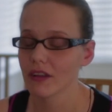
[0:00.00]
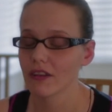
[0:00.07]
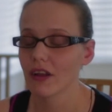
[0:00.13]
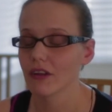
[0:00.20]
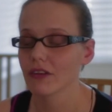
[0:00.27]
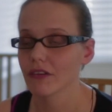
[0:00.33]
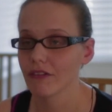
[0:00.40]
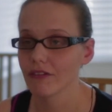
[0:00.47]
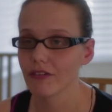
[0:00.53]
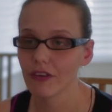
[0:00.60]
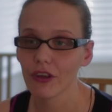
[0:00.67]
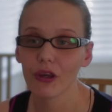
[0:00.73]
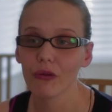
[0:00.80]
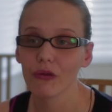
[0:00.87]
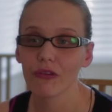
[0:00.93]
surgeon
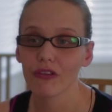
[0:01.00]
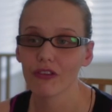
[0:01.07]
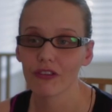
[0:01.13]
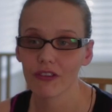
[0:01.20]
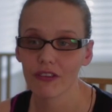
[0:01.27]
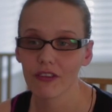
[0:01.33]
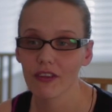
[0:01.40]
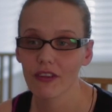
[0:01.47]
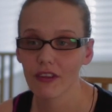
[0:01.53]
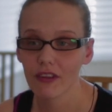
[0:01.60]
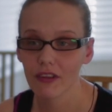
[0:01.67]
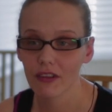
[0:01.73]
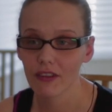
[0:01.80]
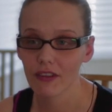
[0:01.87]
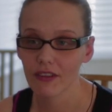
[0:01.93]
fused
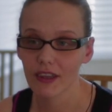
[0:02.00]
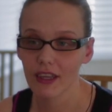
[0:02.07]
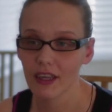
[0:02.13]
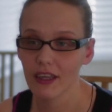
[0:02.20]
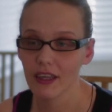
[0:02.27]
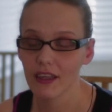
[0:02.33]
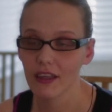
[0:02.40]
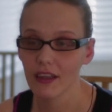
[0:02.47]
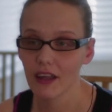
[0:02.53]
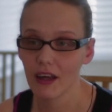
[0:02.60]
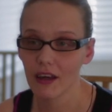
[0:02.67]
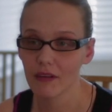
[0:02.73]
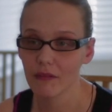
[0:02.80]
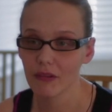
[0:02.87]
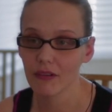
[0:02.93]
the
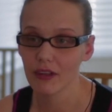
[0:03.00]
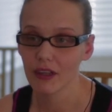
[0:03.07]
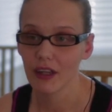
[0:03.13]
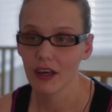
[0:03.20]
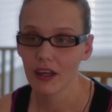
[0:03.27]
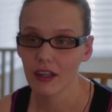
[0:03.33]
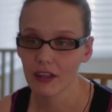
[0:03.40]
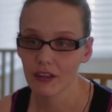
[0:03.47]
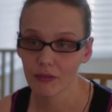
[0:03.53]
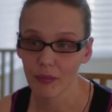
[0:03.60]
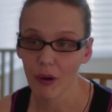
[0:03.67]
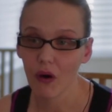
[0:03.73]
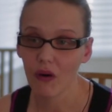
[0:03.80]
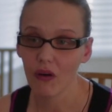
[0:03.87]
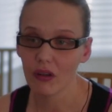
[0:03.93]

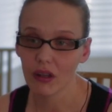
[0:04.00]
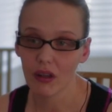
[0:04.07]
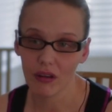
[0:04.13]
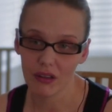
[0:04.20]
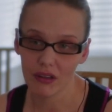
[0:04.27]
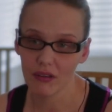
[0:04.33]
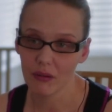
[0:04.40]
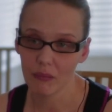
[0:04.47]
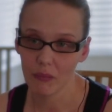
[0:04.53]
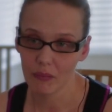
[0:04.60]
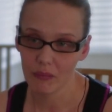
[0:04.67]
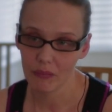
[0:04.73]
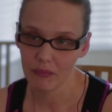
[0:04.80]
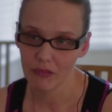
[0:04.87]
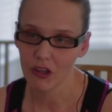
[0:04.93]
spine,
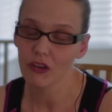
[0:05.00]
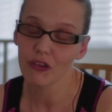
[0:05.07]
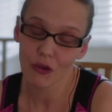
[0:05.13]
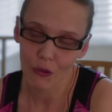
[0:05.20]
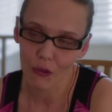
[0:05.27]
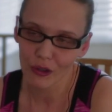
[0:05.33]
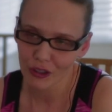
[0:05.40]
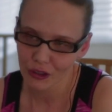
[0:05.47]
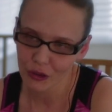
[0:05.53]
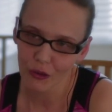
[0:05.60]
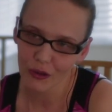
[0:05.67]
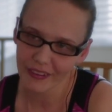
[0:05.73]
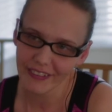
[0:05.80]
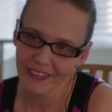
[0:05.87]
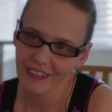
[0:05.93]
the
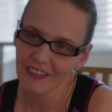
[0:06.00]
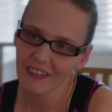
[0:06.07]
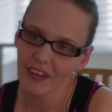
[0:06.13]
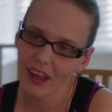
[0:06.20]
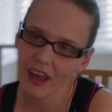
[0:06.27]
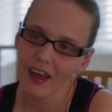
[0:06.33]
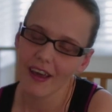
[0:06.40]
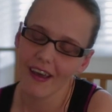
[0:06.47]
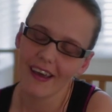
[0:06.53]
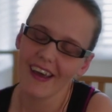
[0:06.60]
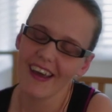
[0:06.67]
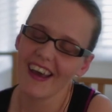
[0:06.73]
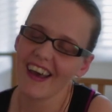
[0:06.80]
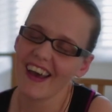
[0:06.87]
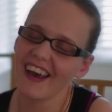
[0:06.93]
joint,
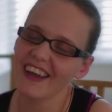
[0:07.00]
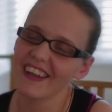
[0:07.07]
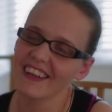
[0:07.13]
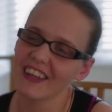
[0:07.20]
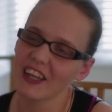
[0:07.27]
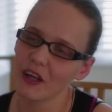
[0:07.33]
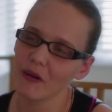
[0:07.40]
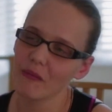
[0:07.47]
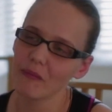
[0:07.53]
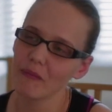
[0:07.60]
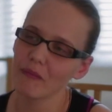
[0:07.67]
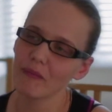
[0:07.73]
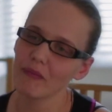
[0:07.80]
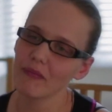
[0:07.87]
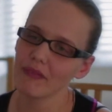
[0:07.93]
and
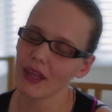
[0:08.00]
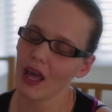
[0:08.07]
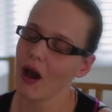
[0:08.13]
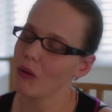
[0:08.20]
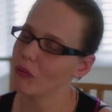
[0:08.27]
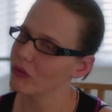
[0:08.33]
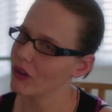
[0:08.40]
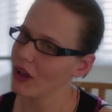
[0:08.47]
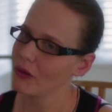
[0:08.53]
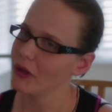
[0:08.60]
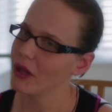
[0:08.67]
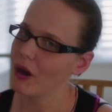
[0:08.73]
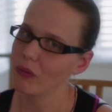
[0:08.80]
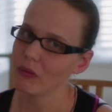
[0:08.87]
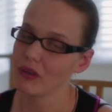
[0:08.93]
I
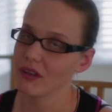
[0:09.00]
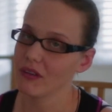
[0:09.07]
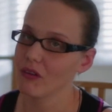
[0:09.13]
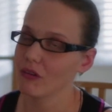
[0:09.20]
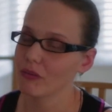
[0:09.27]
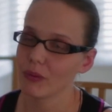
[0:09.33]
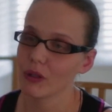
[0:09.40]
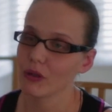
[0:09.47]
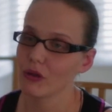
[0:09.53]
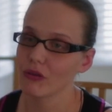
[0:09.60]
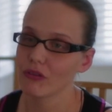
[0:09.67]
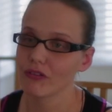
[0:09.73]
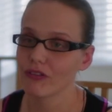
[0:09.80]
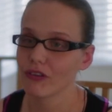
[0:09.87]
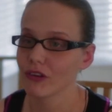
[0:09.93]
was in
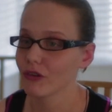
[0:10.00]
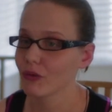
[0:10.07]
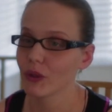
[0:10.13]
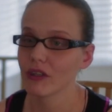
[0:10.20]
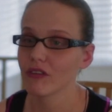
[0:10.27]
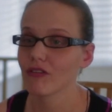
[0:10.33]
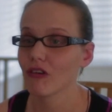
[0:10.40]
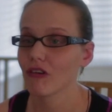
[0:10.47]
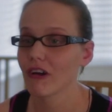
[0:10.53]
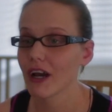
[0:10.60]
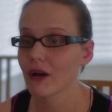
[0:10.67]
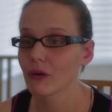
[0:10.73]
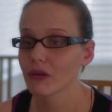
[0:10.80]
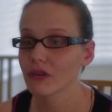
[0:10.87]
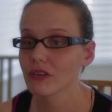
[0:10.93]
hospital for 24
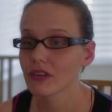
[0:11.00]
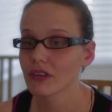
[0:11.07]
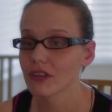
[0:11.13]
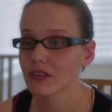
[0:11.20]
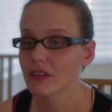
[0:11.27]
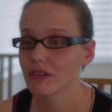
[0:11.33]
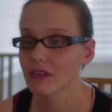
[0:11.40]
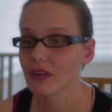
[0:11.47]
hours